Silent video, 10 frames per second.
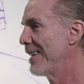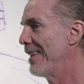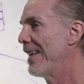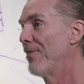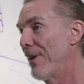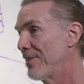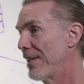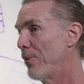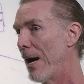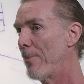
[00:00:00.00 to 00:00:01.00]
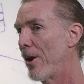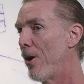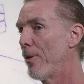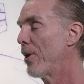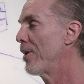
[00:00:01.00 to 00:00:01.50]
And then if I say, well, how about
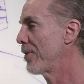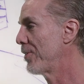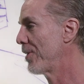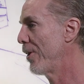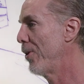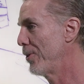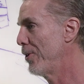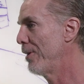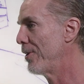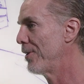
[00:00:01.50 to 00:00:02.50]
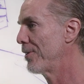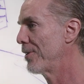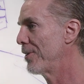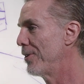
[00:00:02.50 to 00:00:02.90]
all the particles in the whole universe?